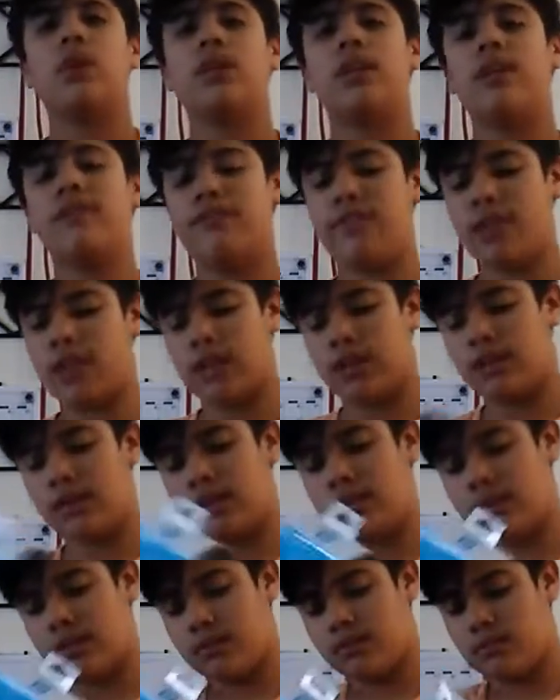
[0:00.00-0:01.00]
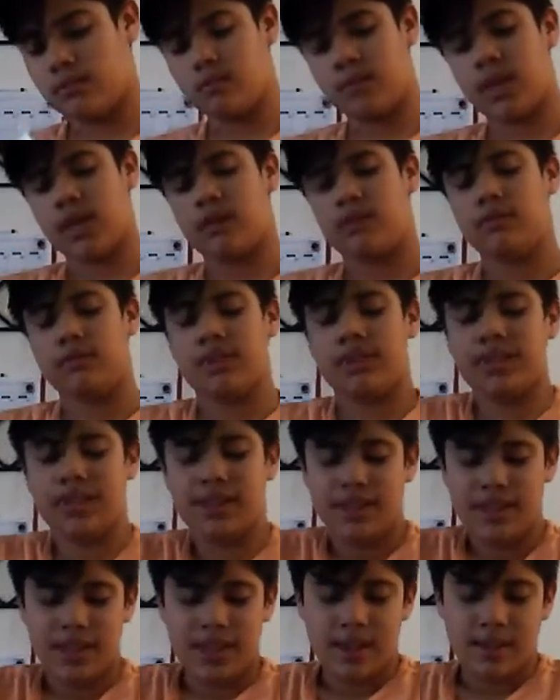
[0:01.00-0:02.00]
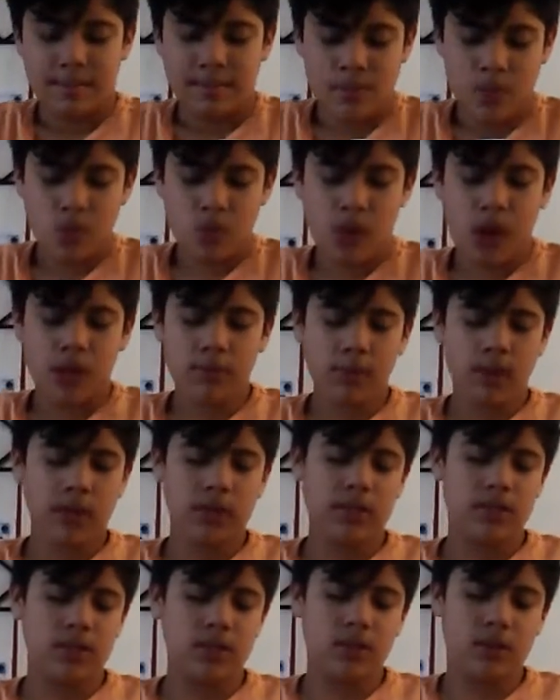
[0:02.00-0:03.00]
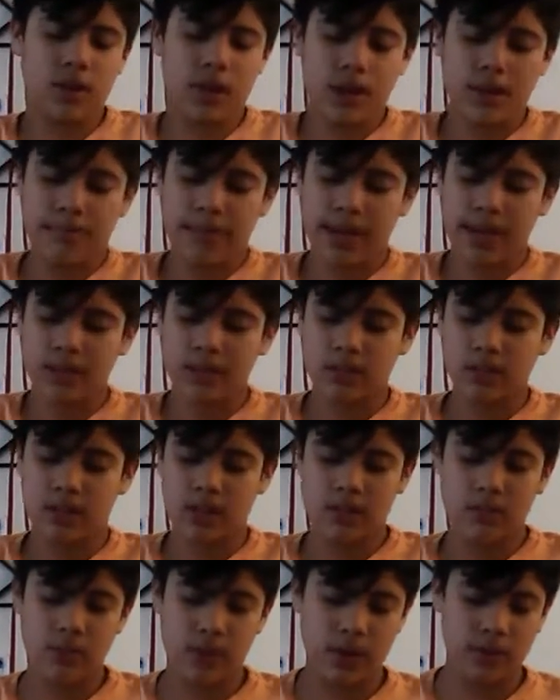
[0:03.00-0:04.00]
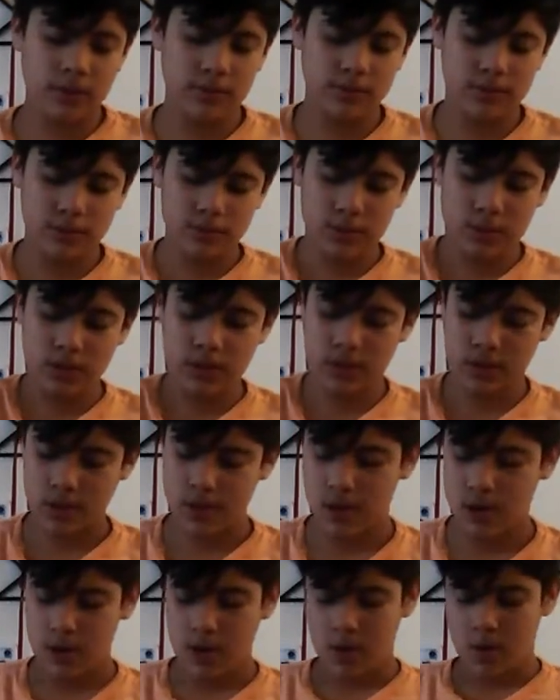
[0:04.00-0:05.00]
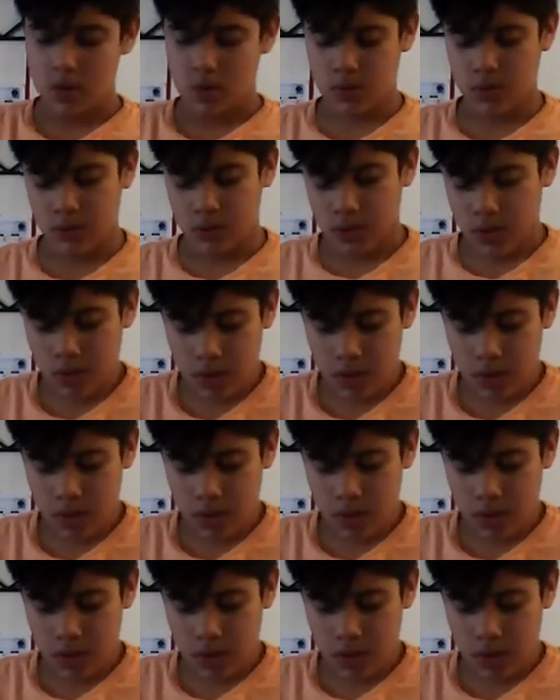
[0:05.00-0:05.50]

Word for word: oh, that fell out easy. Man. And the Walmart doesn't know how to pack their stuff up. We're we're,